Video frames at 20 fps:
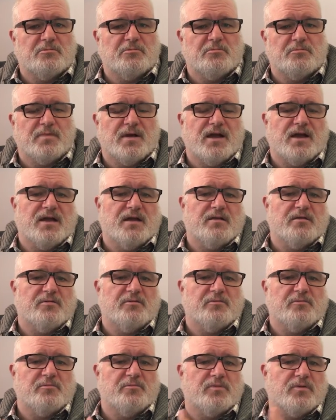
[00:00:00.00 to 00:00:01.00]

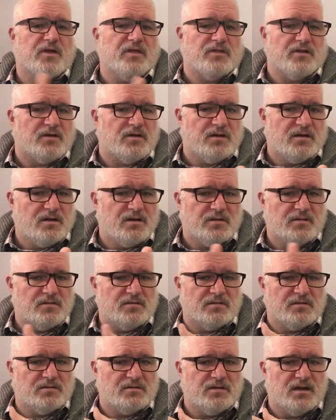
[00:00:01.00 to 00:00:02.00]
My brother,
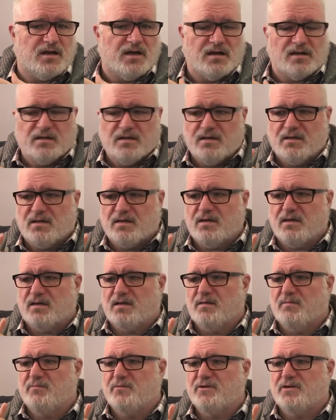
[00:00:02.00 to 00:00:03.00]
Doug,
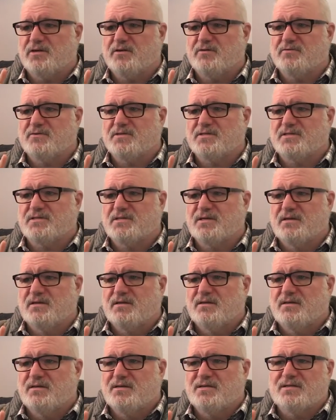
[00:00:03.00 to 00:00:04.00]
when he was
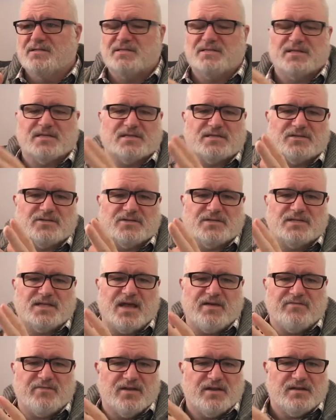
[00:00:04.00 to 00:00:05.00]
6 or
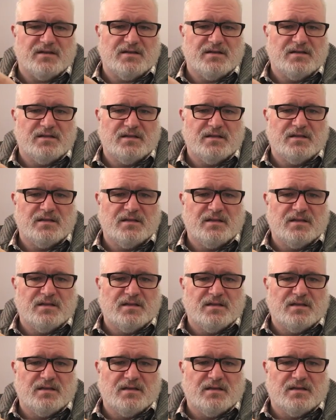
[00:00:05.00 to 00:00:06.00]
7,
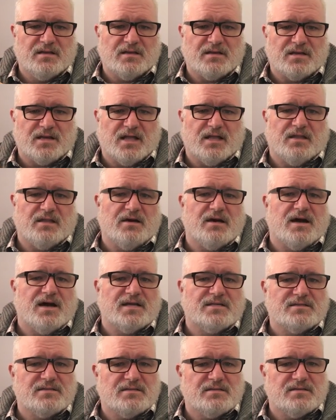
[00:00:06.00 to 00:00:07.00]
got
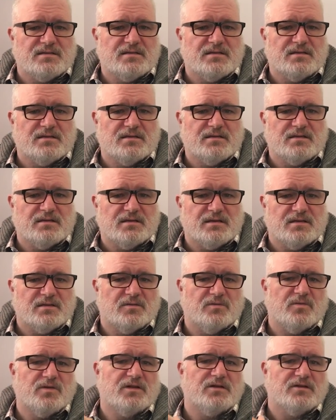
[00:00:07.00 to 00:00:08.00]
lost in
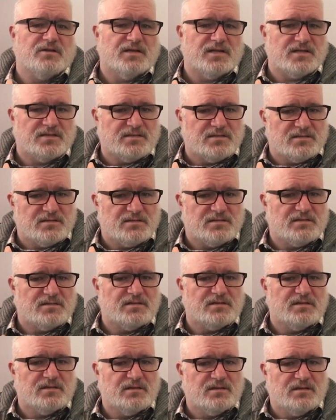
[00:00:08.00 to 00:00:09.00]
the
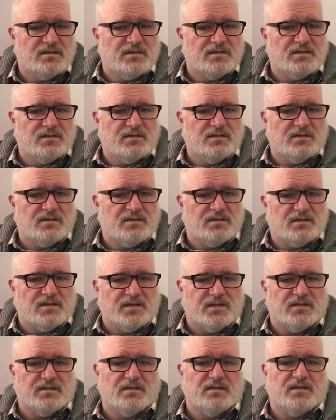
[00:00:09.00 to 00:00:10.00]
wilderness,
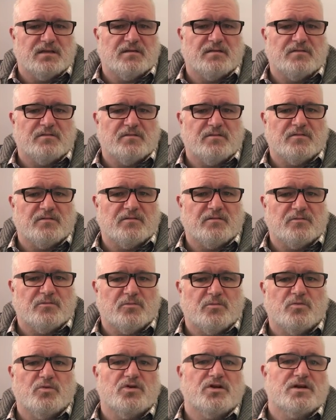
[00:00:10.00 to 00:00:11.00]
in the
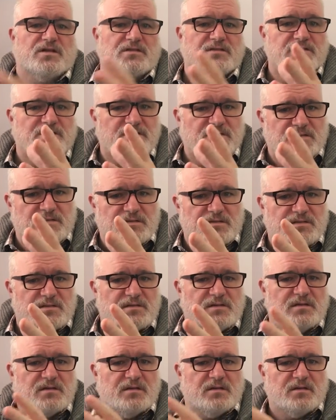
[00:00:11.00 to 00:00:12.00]

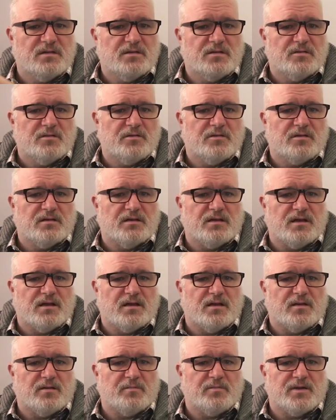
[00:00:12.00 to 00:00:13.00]
woods,
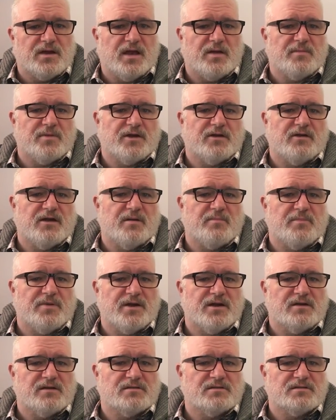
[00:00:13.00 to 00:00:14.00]
behind my
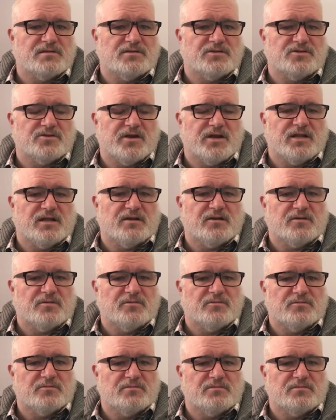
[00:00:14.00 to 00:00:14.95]
grandparents' trailer.